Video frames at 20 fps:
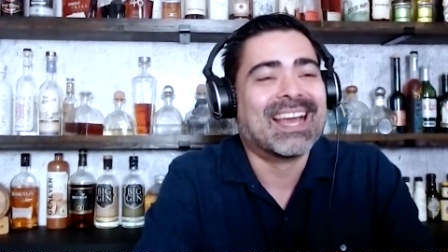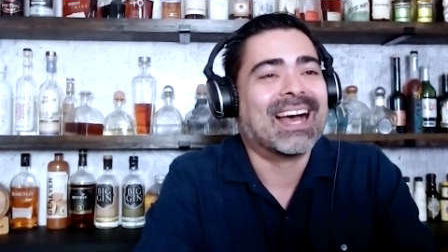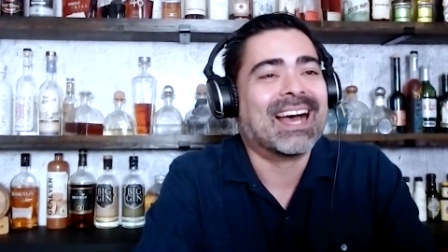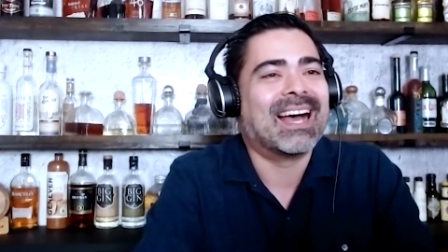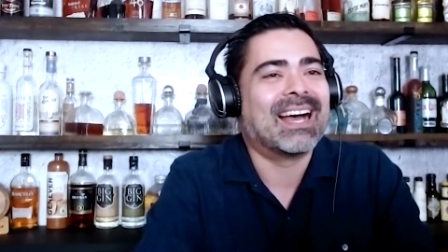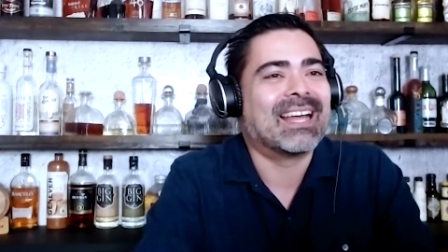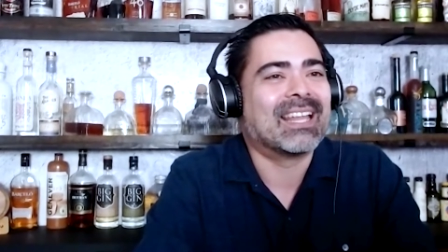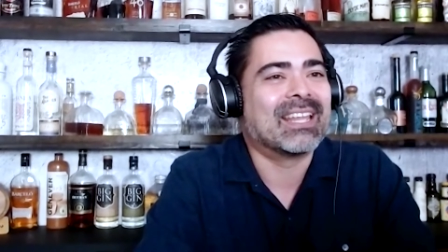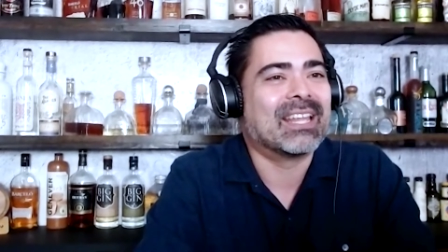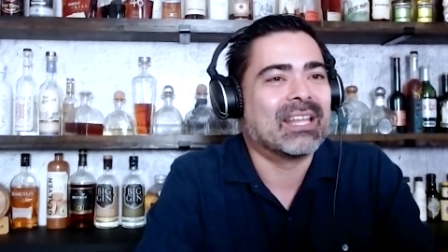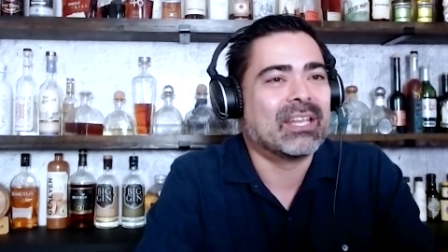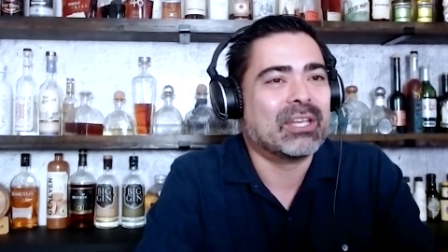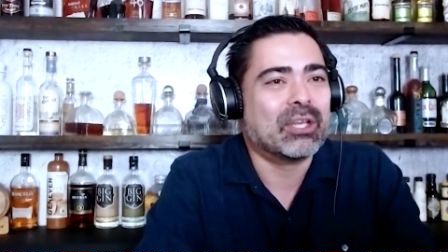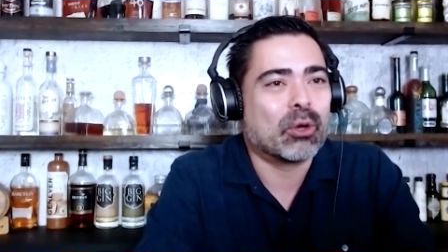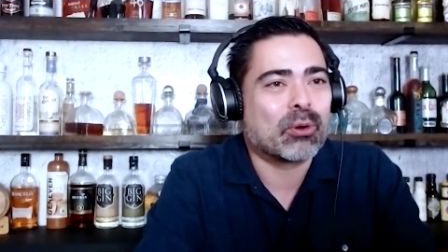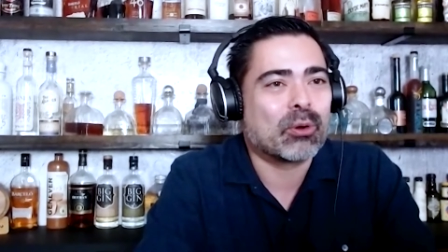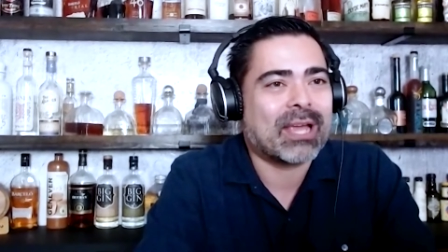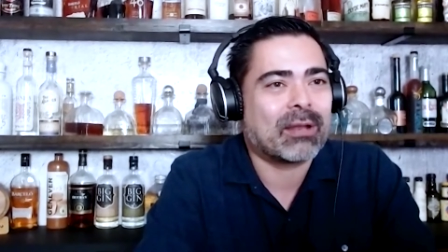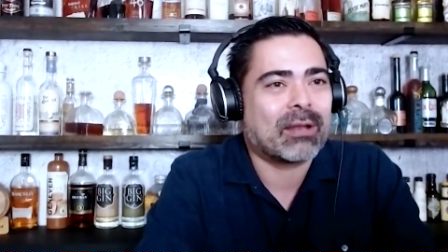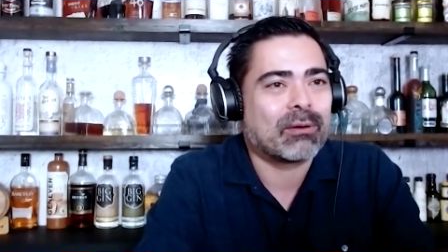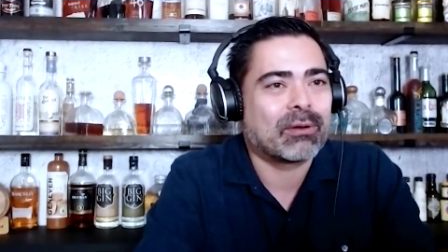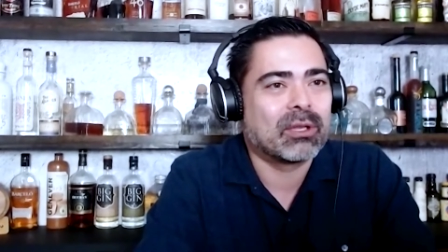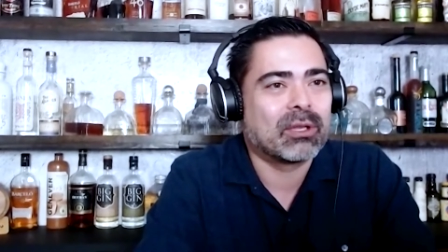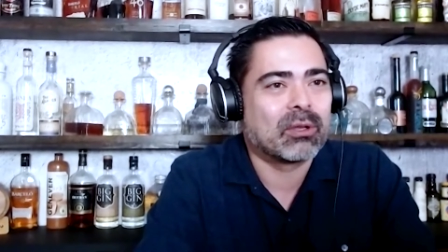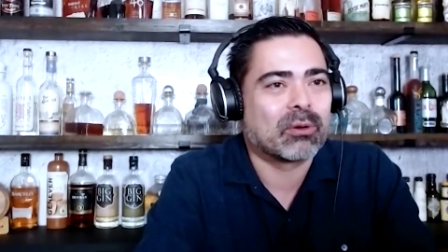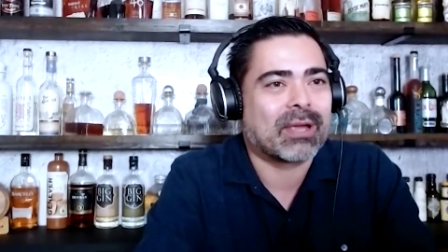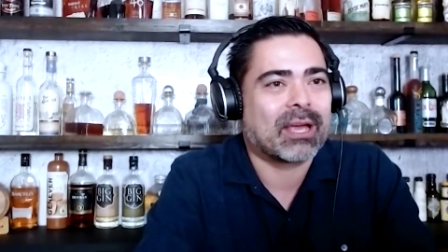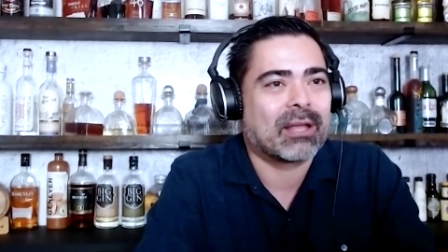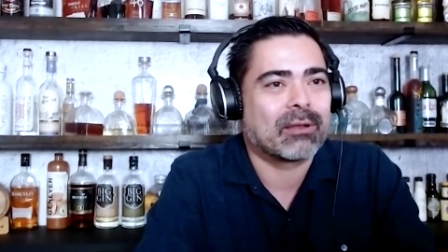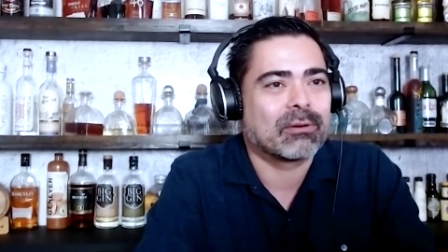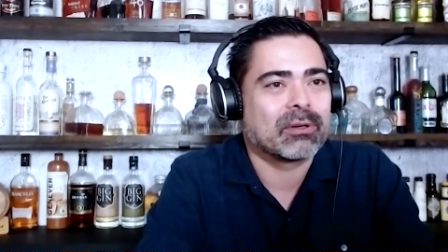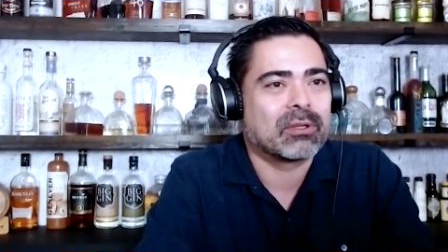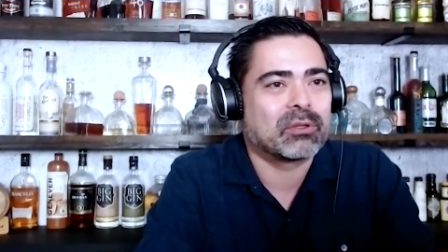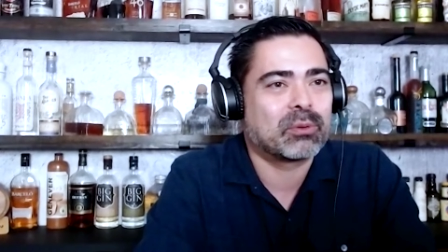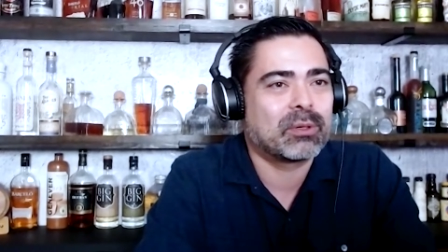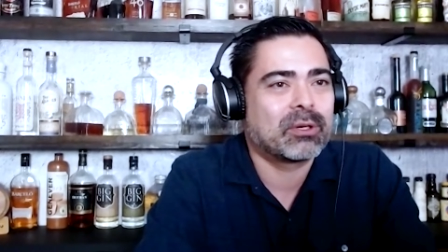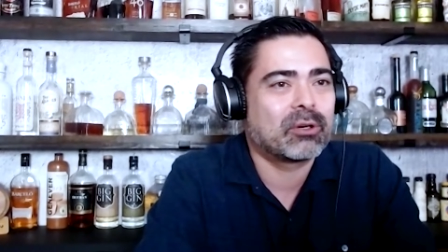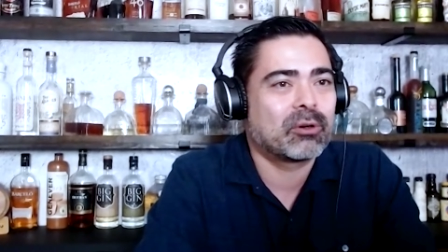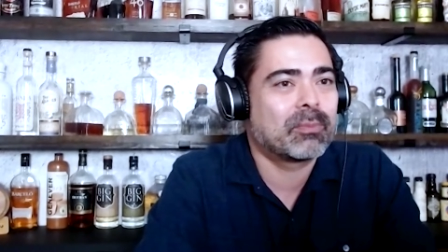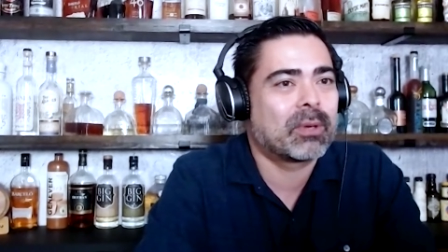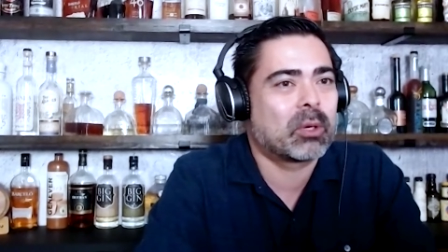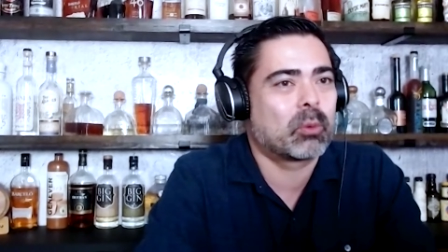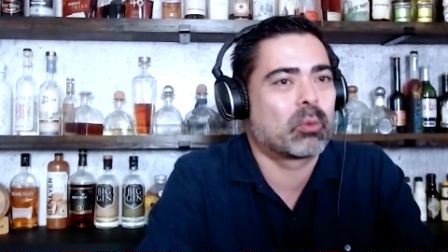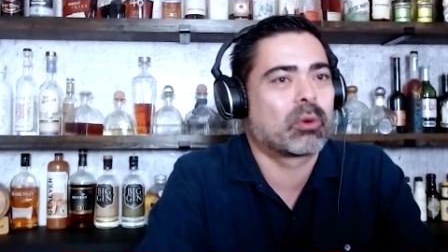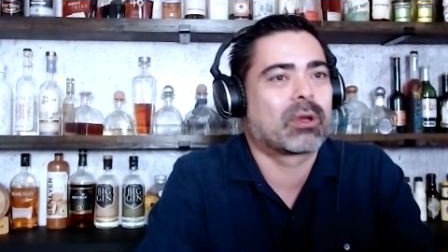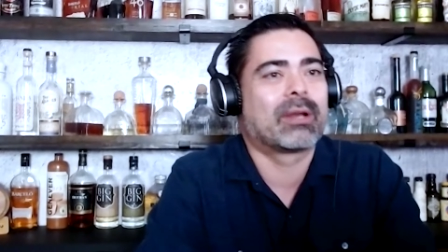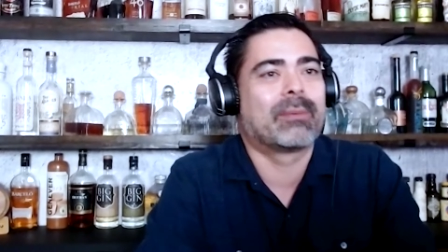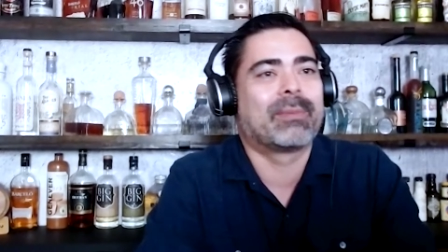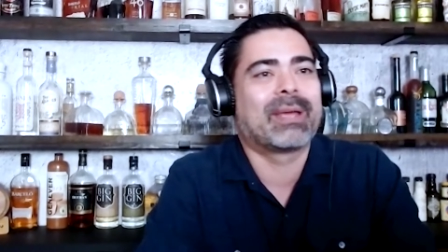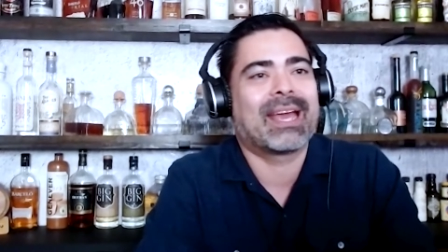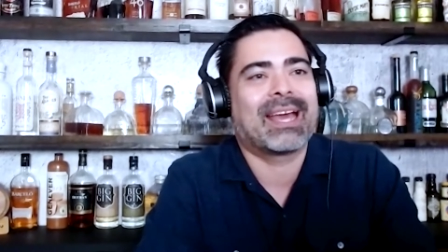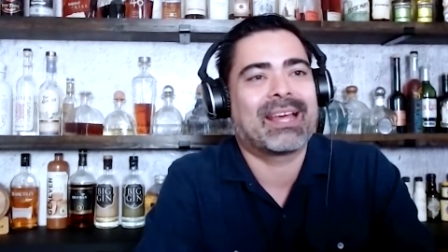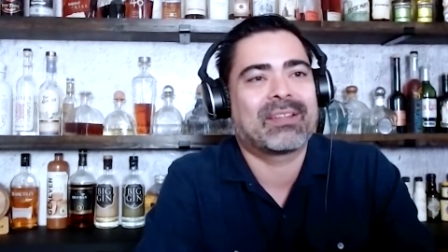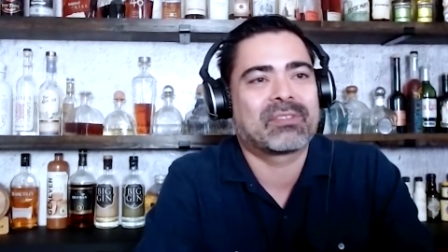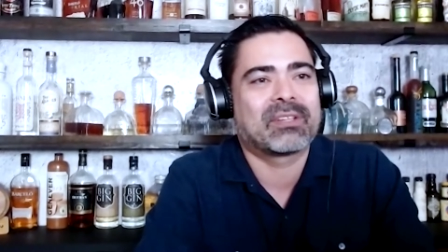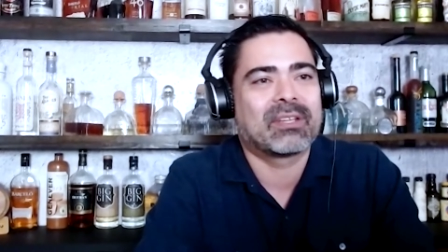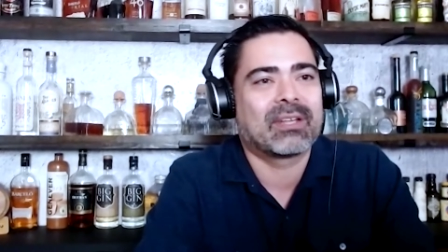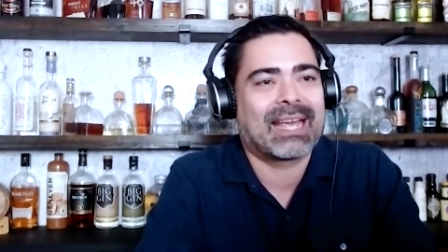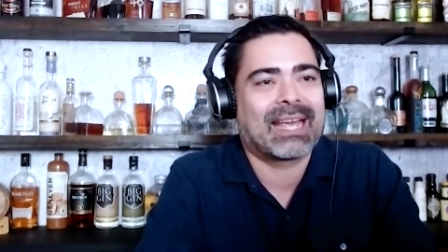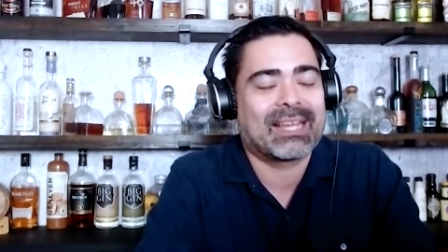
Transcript: Uh, no calorie, low calorie sweetener, but we're going to be asking,